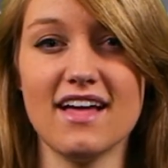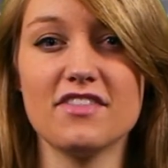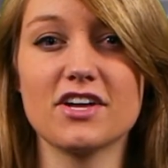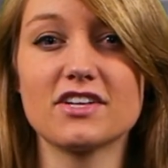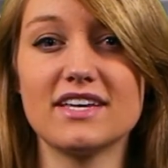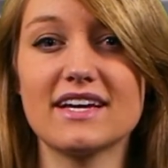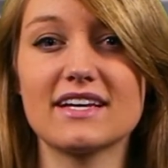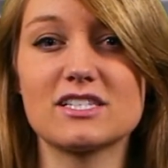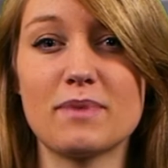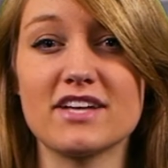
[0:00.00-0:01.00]
The clinic
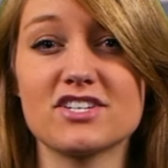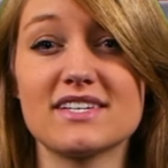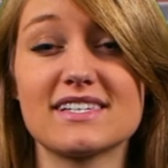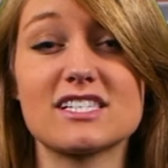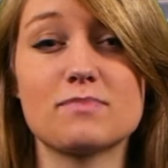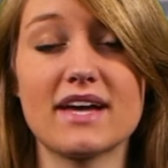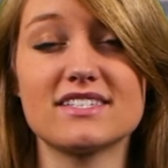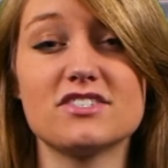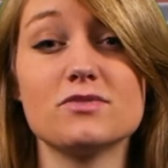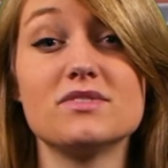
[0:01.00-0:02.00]
expansion is
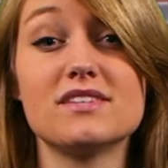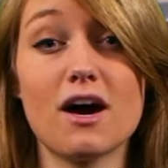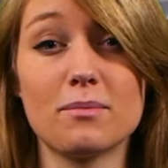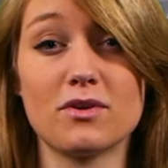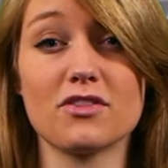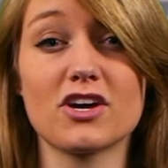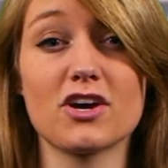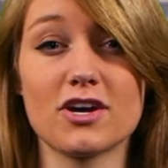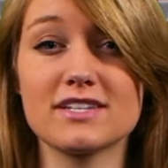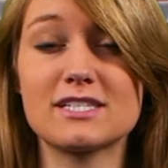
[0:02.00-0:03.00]
expected to double the
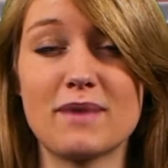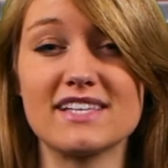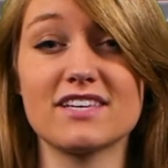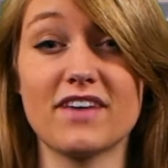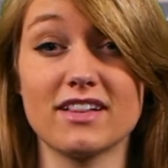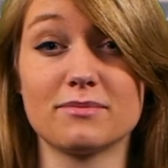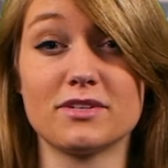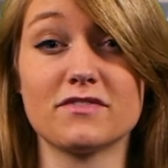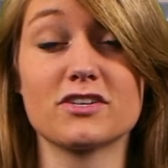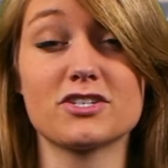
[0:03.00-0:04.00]
current space
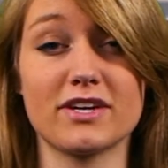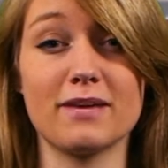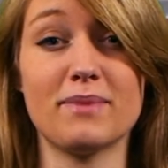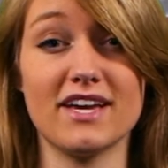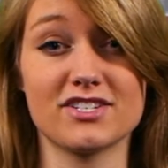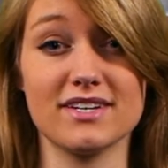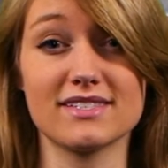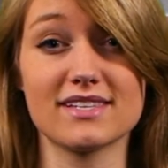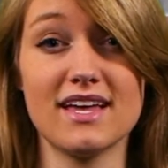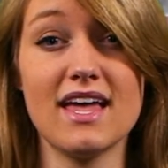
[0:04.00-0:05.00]
available for treating patients.